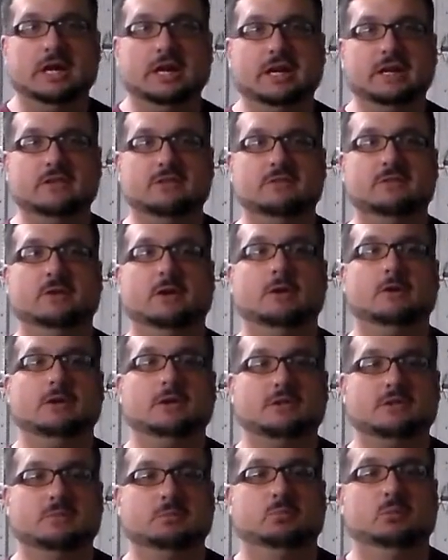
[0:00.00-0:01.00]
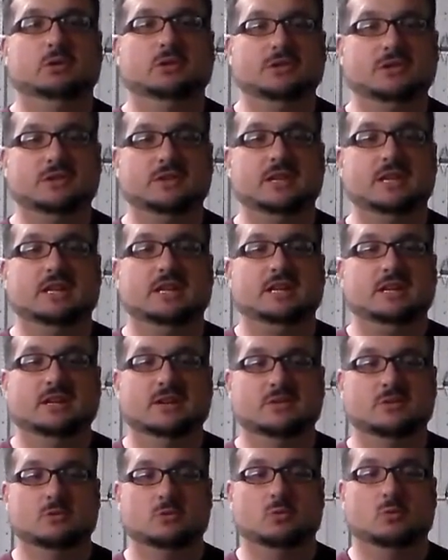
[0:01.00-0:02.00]
He's very explicit that he
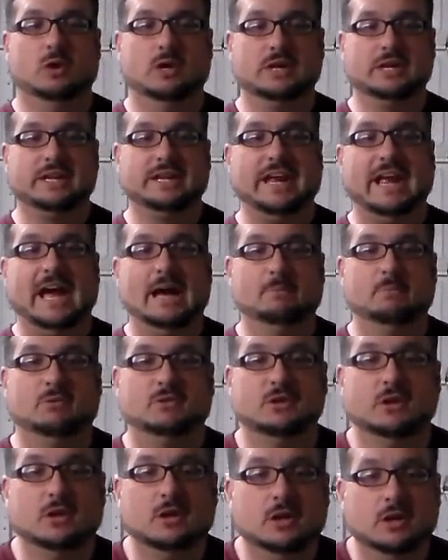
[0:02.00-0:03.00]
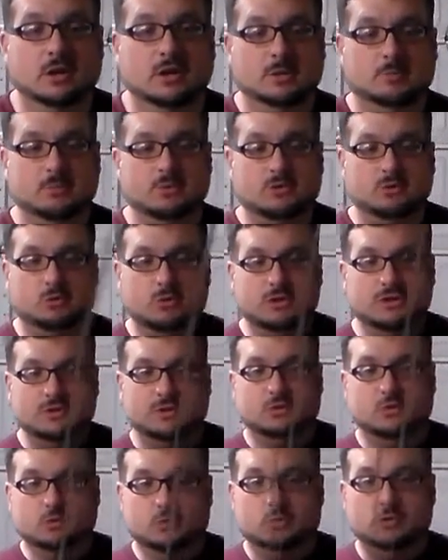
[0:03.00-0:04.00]
doesn't want gaps between the
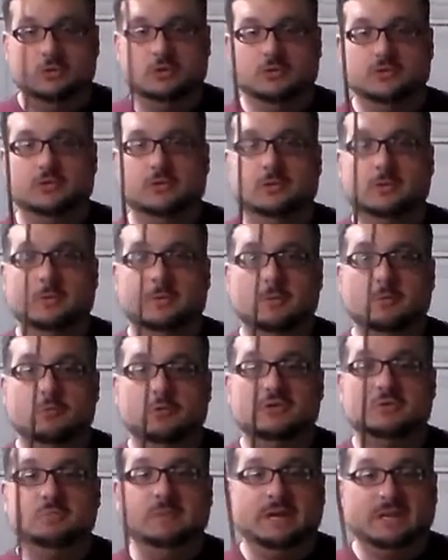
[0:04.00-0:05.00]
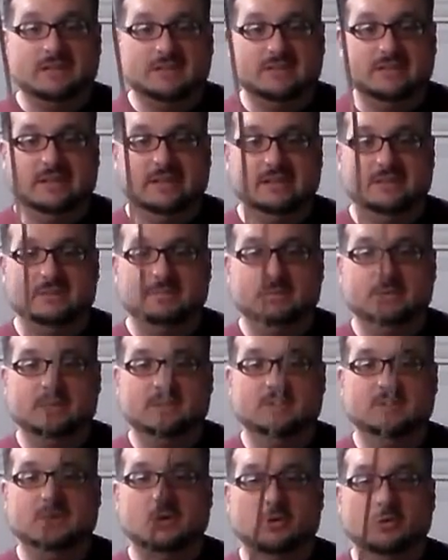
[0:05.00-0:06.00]
tools, which makes sense
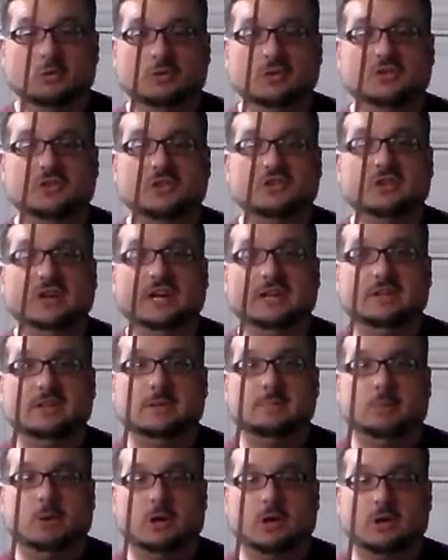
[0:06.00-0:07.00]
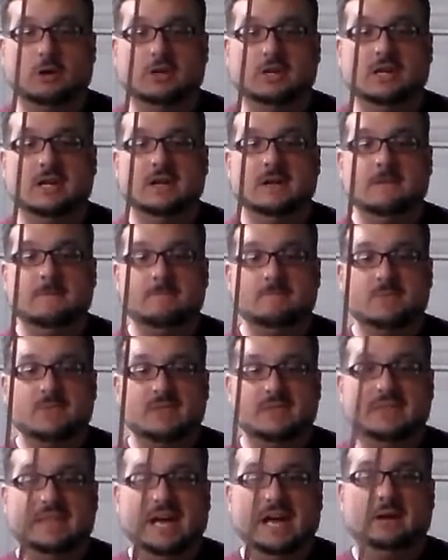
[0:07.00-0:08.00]
because if they're only slightly apart,
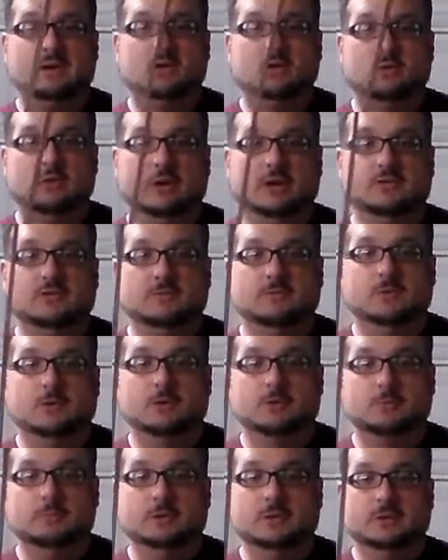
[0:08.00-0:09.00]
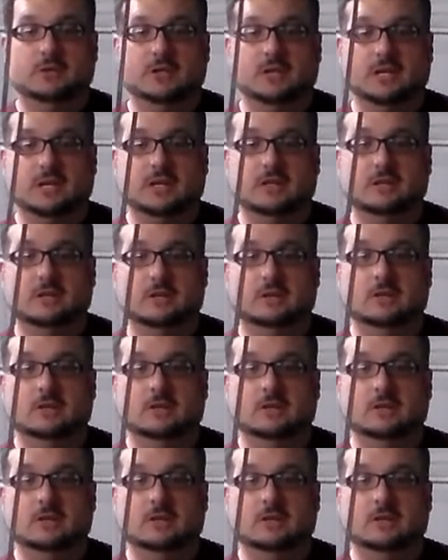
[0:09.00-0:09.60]
that creates a vulnerability.